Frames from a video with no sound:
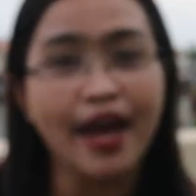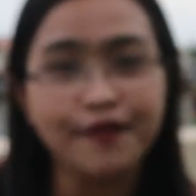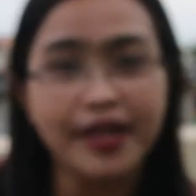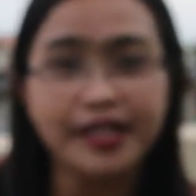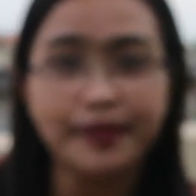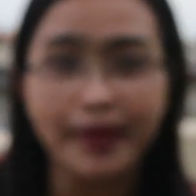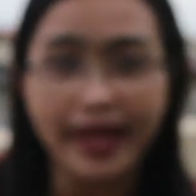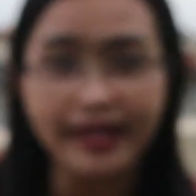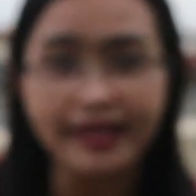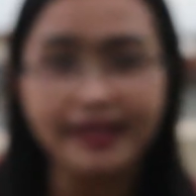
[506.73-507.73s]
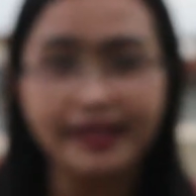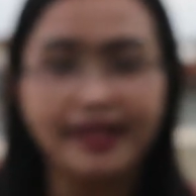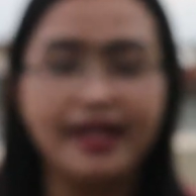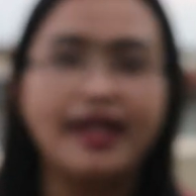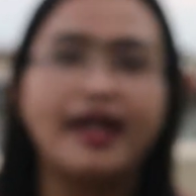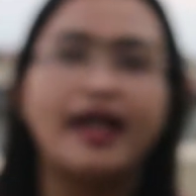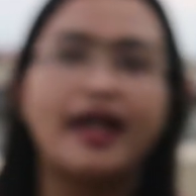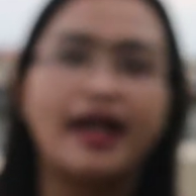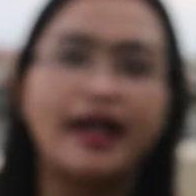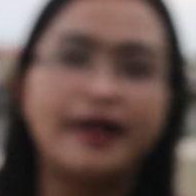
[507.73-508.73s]
have explained
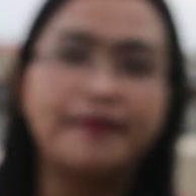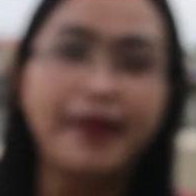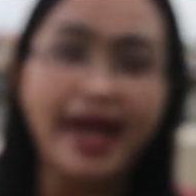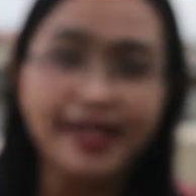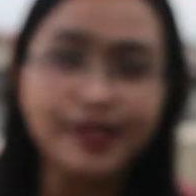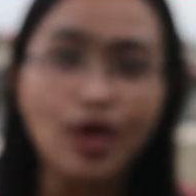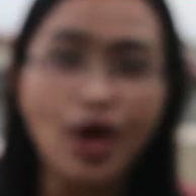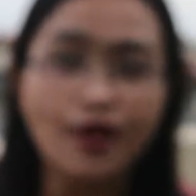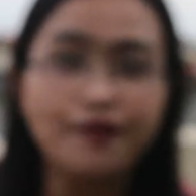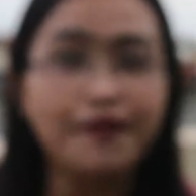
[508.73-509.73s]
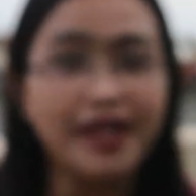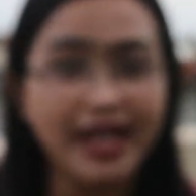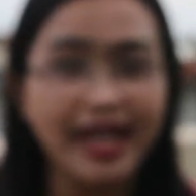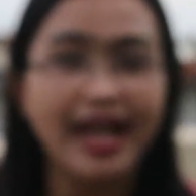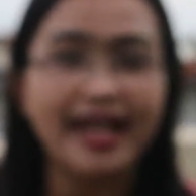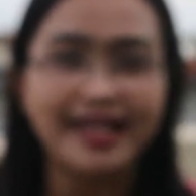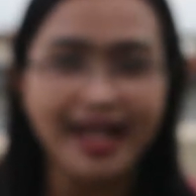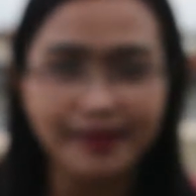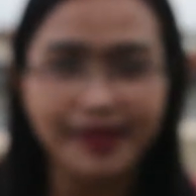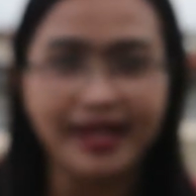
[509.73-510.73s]
based on Finney and
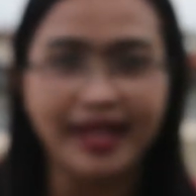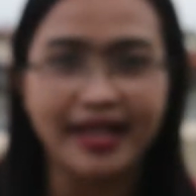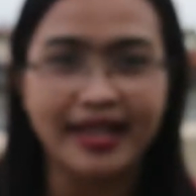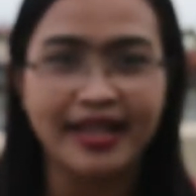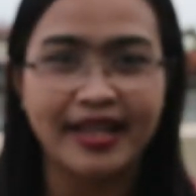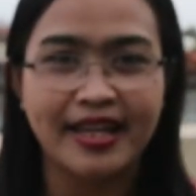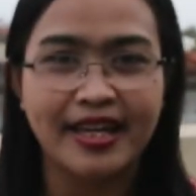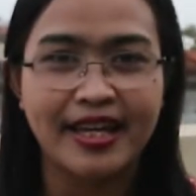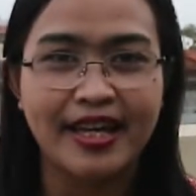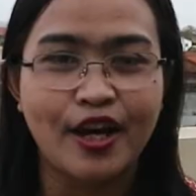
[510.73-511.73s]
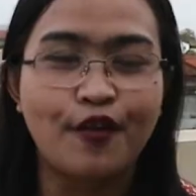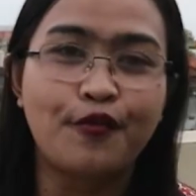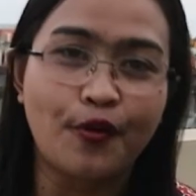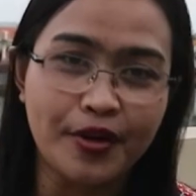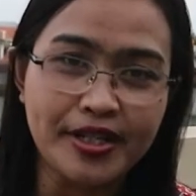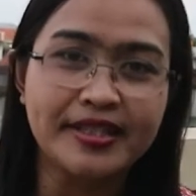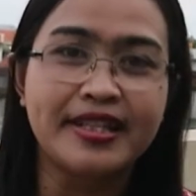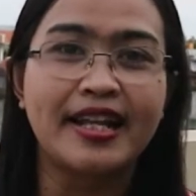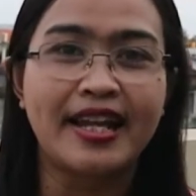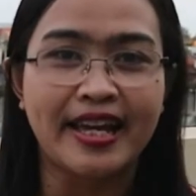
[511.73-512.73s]
Dalberg. Of course,
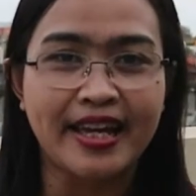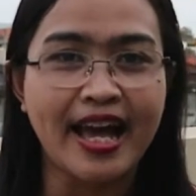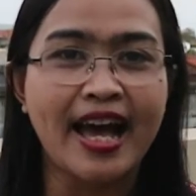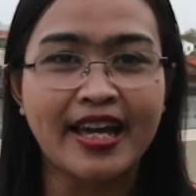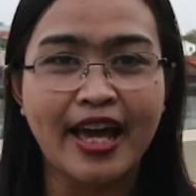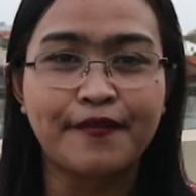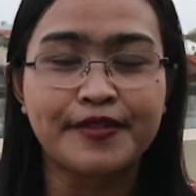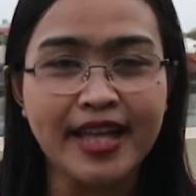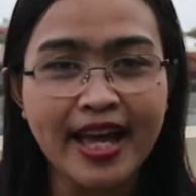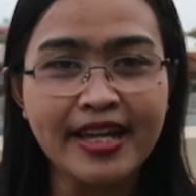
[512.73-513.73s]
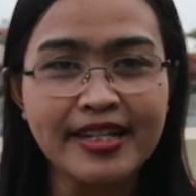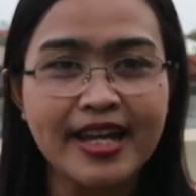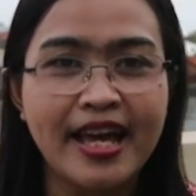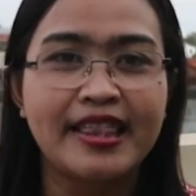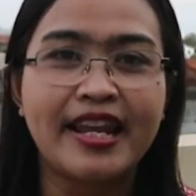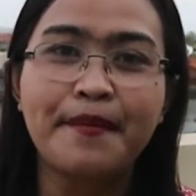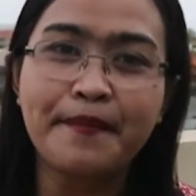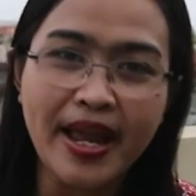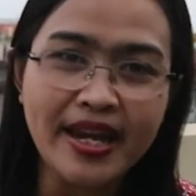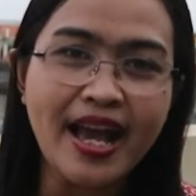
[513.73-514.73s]
like I have said, there are
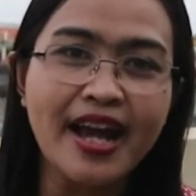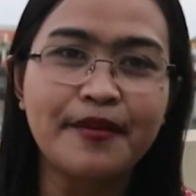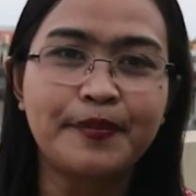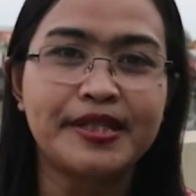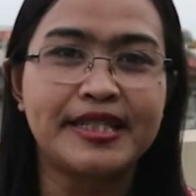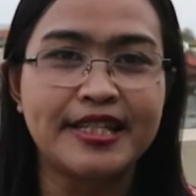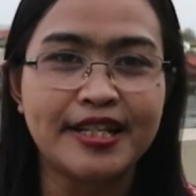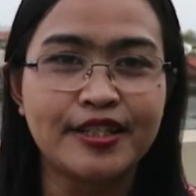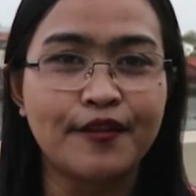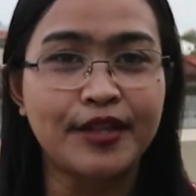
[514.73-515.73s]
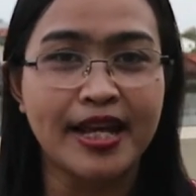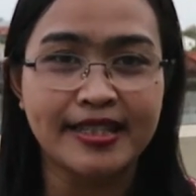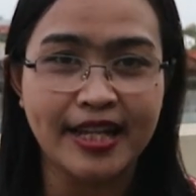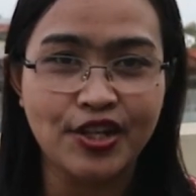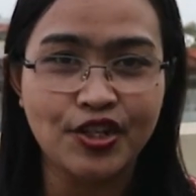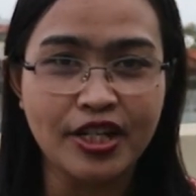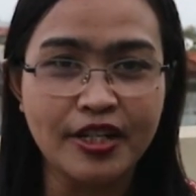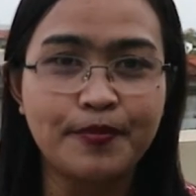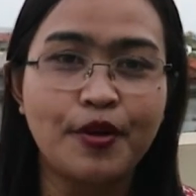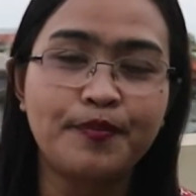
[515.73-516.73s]
many other procedures of translation
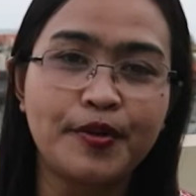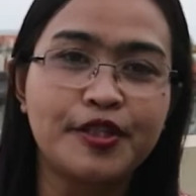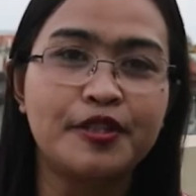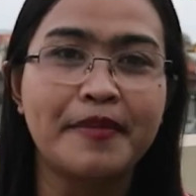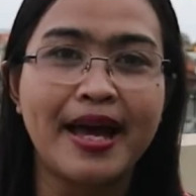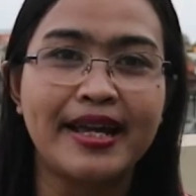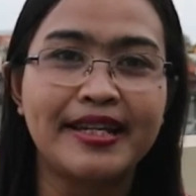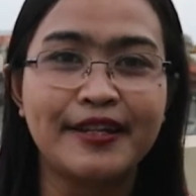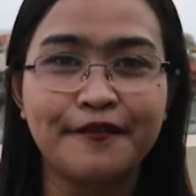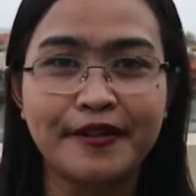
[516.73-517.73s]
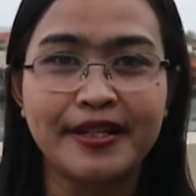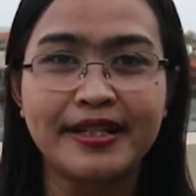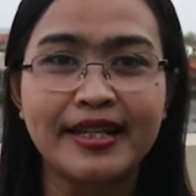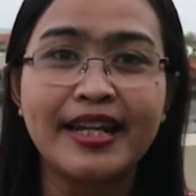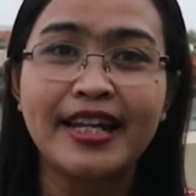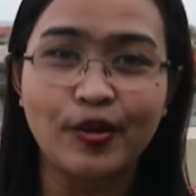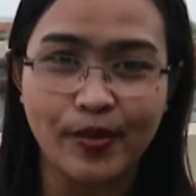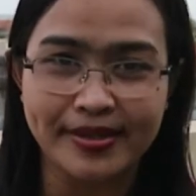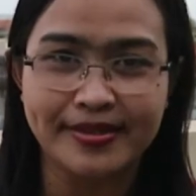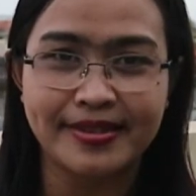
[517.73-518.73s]
proposed by different
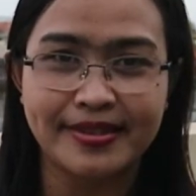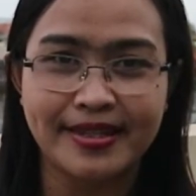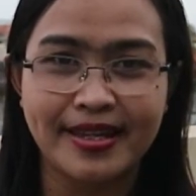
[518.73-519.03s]
linguists.